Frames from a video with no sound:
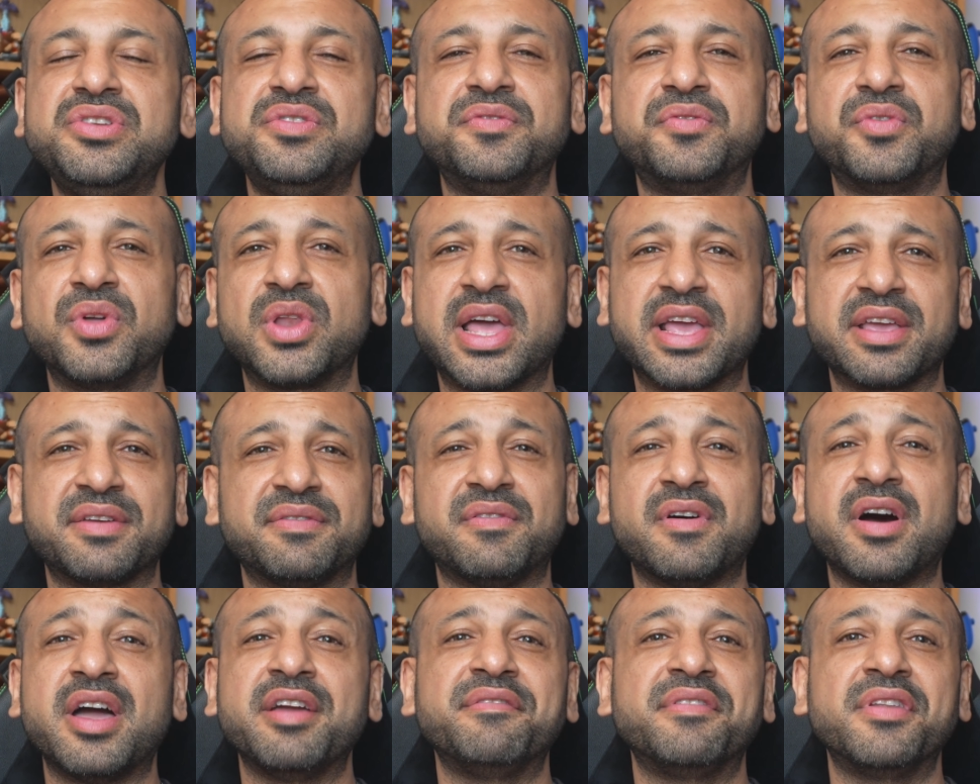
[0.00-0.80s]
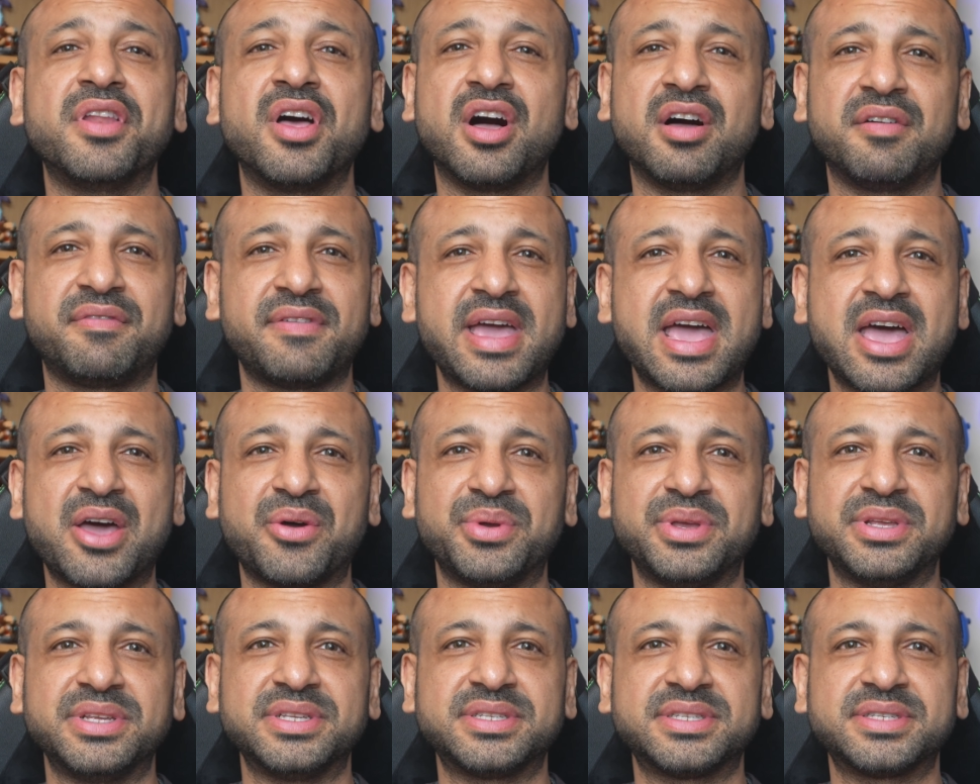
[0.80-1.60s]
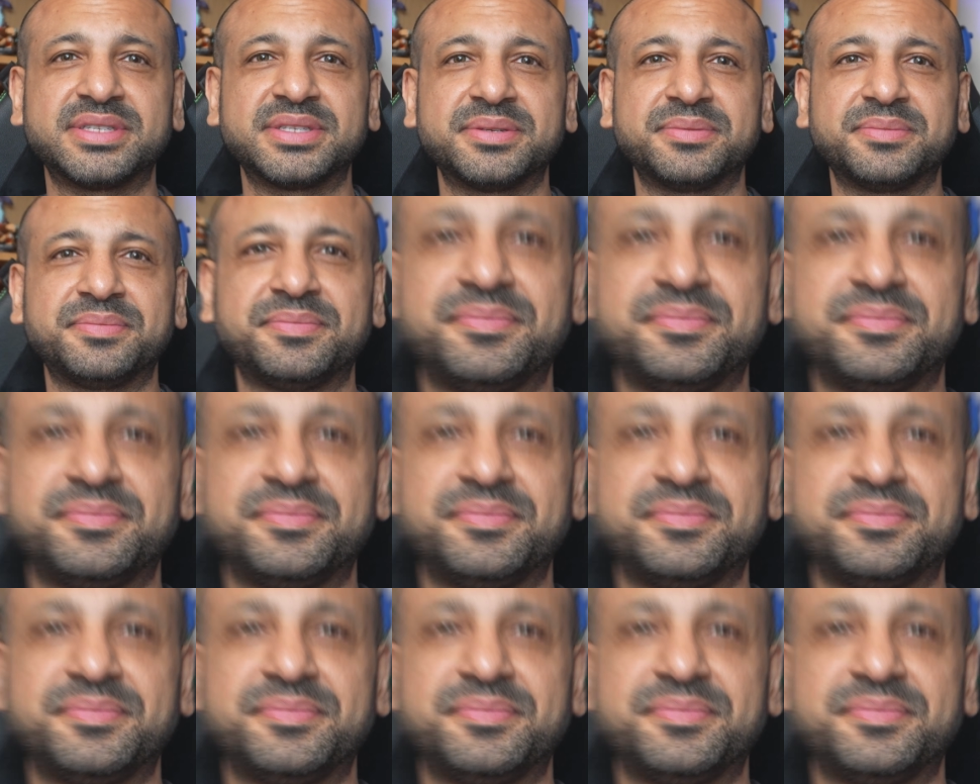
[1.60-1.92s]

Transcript: for like 5.5 hours.